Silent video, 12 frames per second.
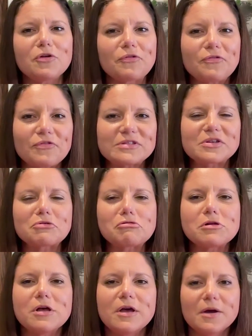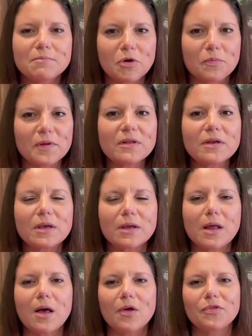your physical mobility
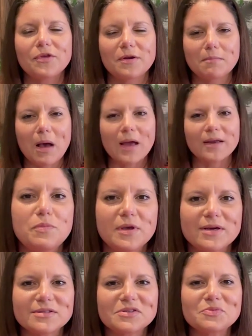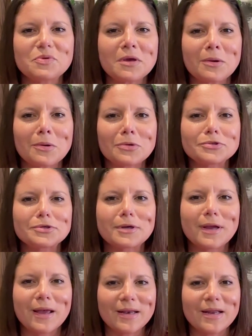and health in mind, because as we get
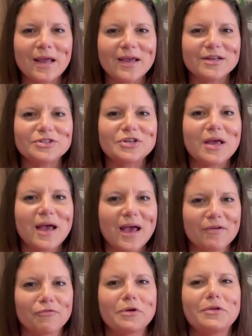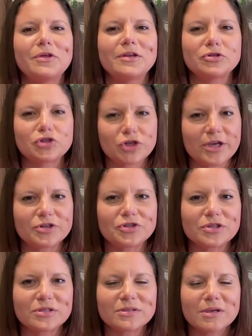older and age, everything
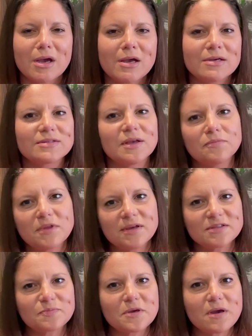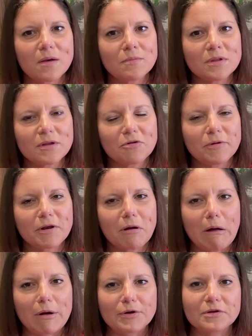changes. Some things become a little bit
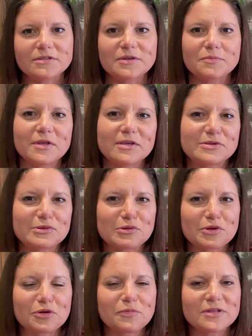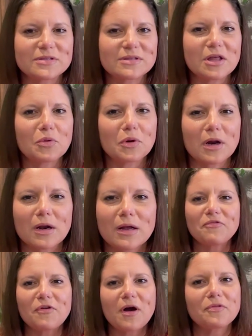harder, some things are a little bit slower. My
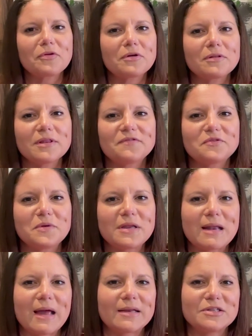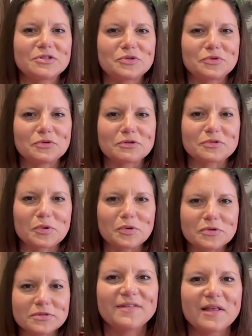father lived to be 92 years
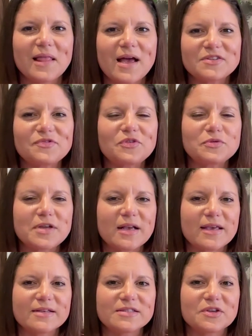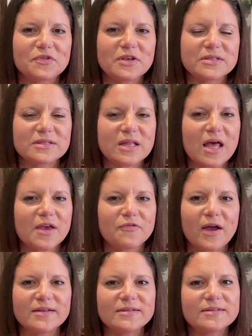old, and the last few decades of his
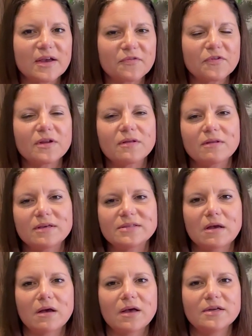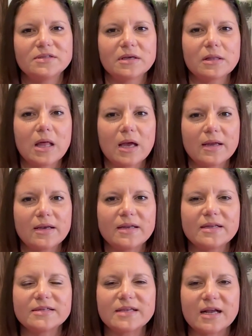life, I definitely saw a decline
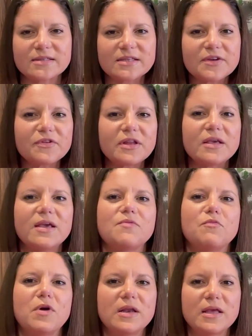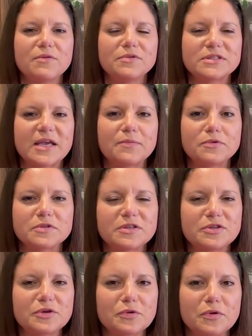in his activity and what he was able
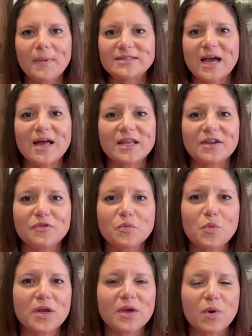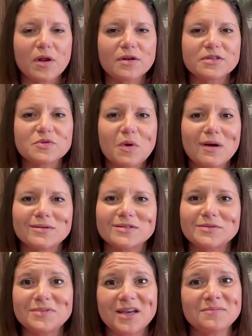to do. My dad, even when he went on his walk,
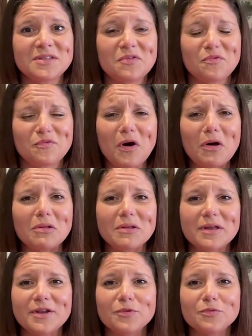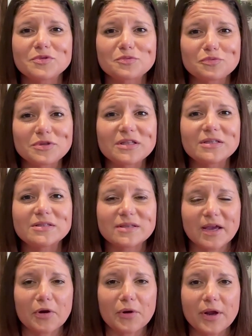sometimes he'd fall, and it was really
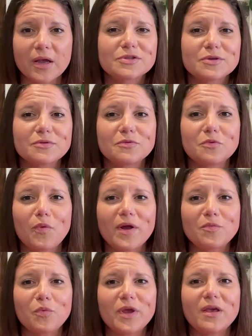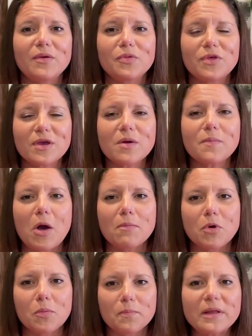scary. So when we think about
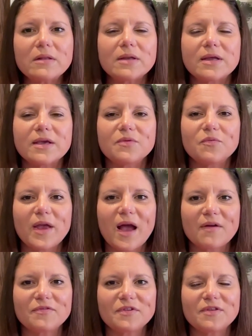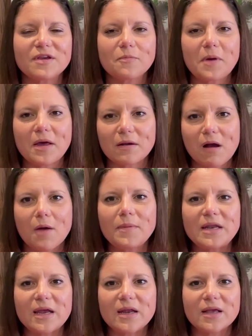mobility, we have to think about
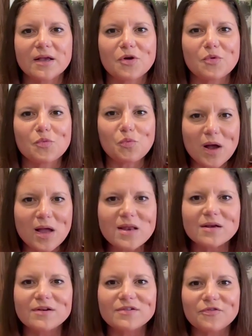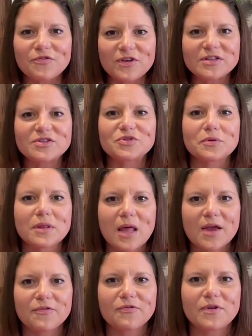accommodating what fits your
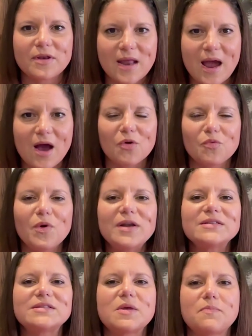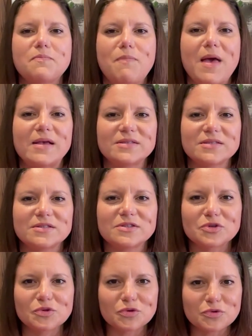life now. What is the best
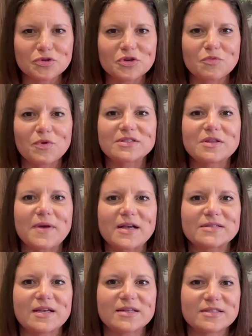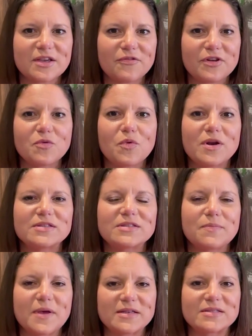solution? What is the best activity? What is
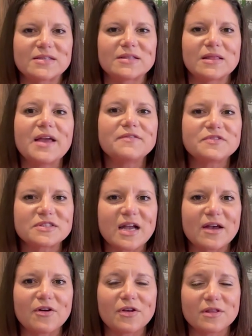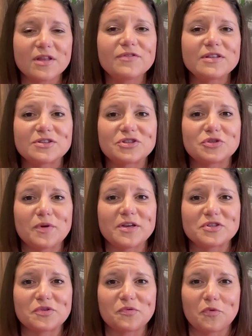the best lifestyle and living
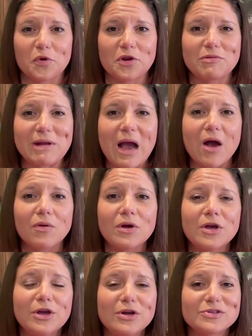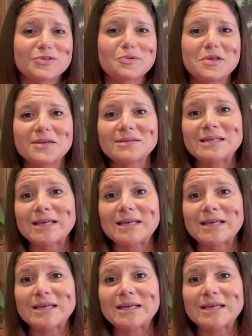situation for you now? So things